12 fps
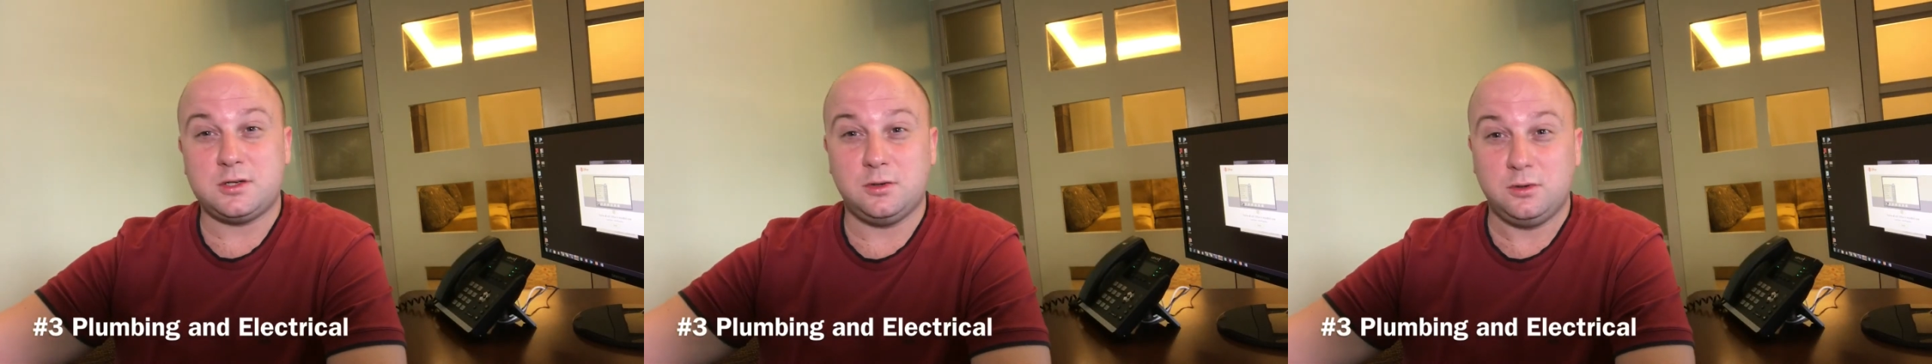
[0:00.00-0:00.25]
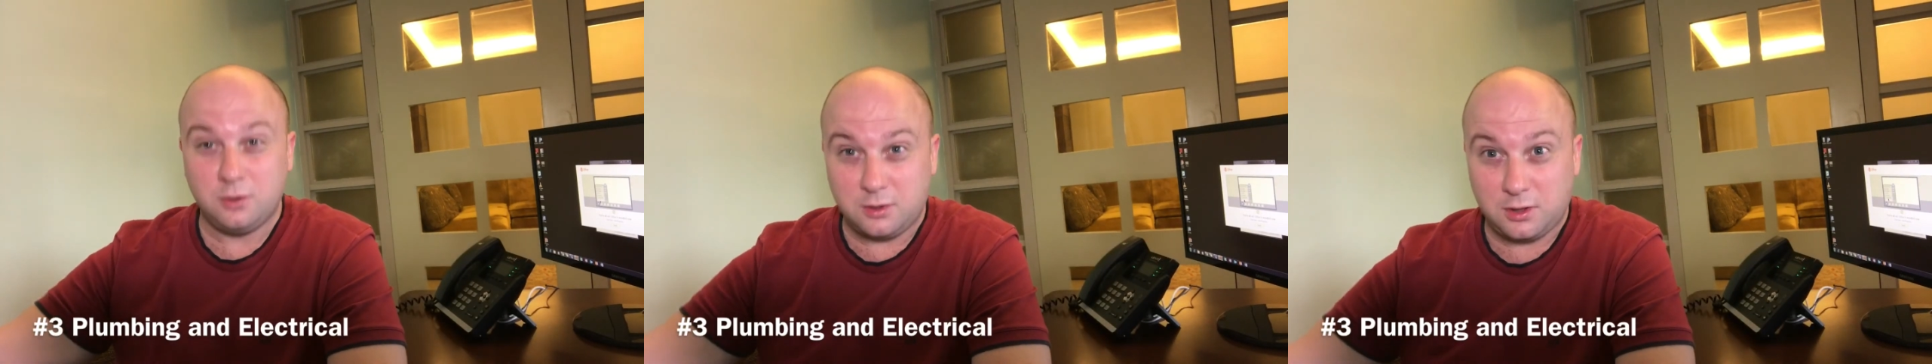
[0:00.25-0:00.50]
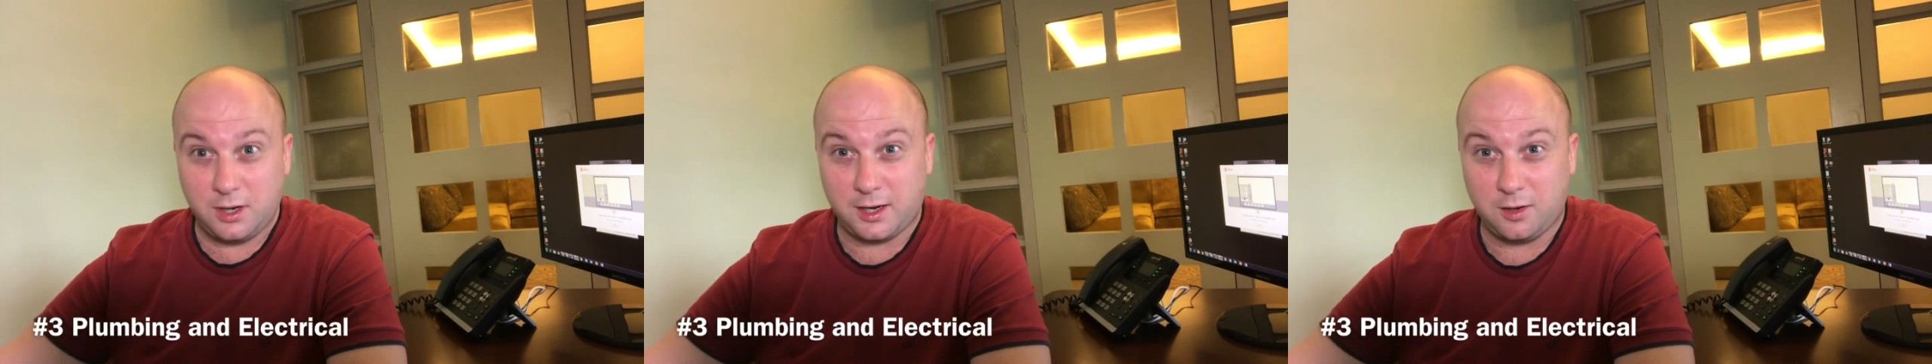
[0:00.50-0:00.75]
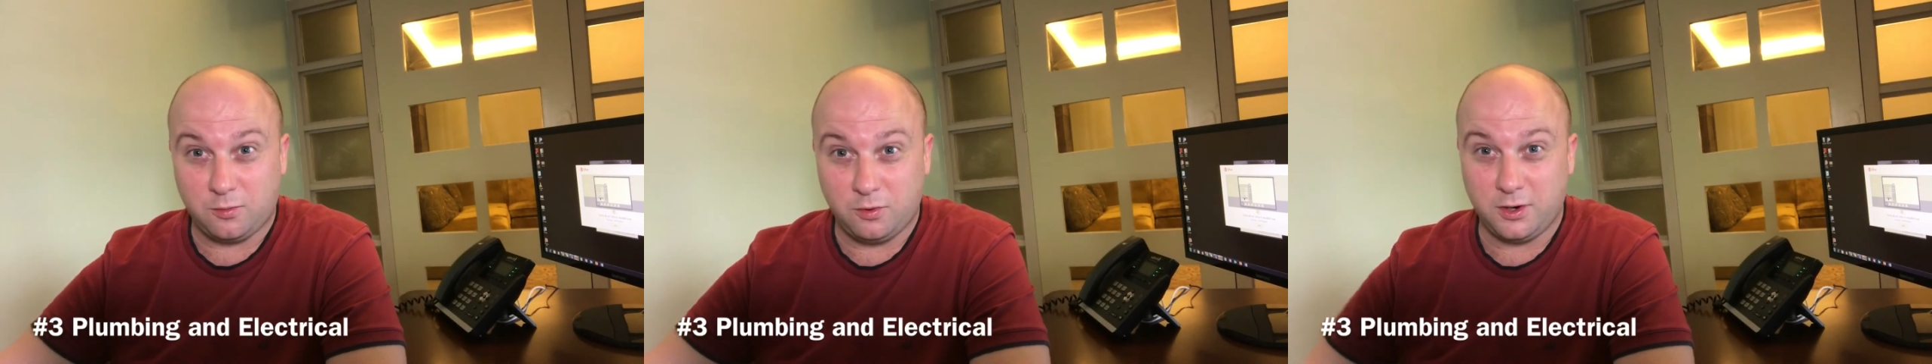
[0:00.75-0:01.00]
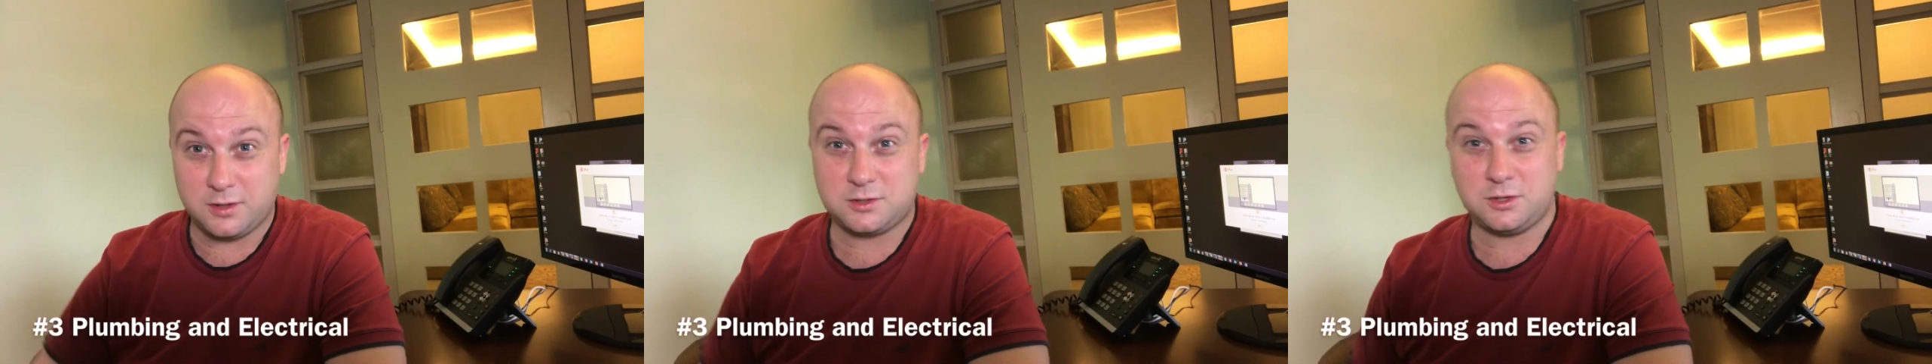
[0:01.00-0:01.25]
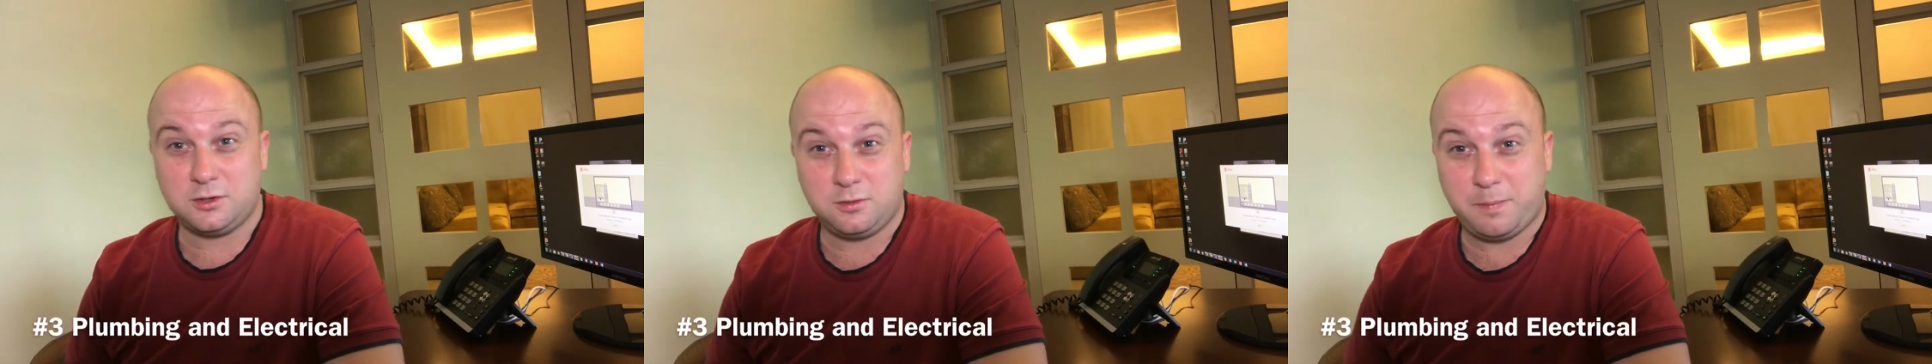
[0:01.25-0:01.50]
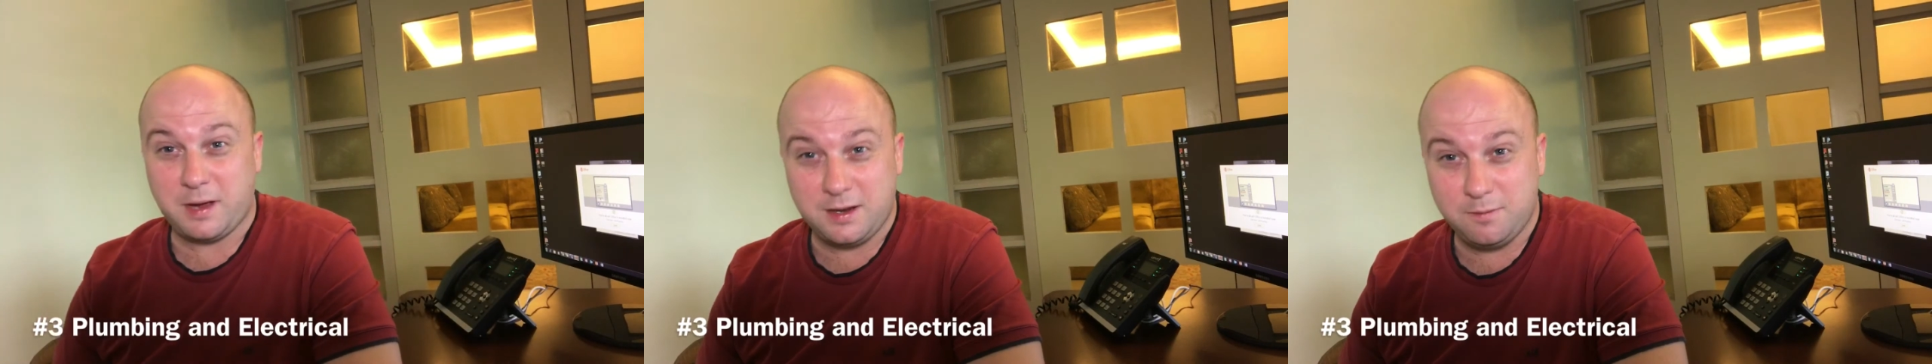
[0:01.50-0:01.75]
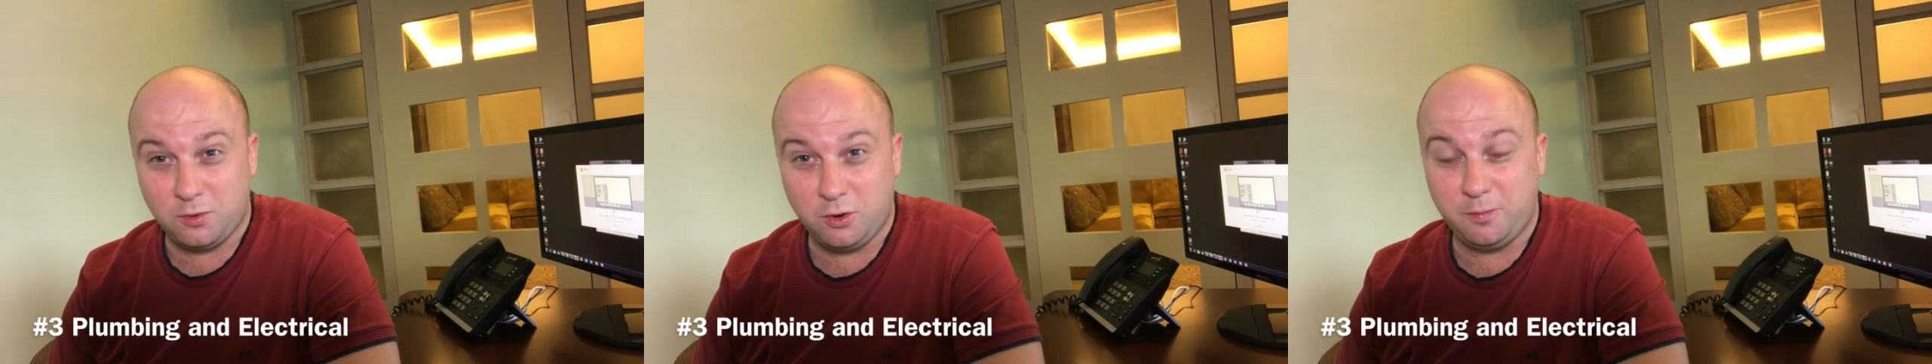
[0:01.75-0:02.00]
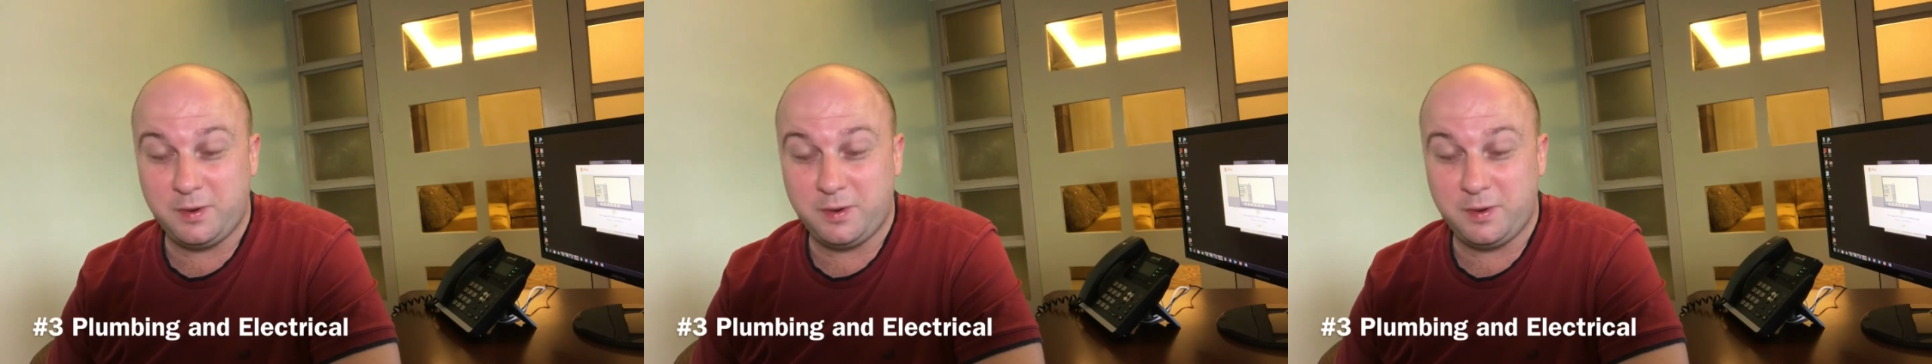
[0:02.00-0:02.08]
to look like it works so you pay more,